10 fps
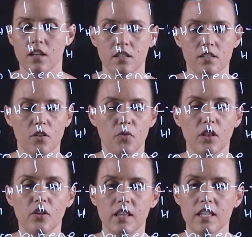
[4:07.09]
So if we
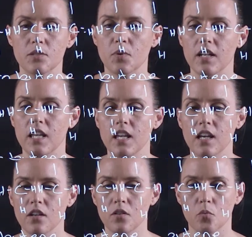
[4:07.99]
look at this one
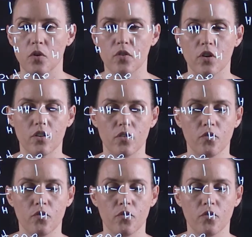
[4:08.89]
here, we've got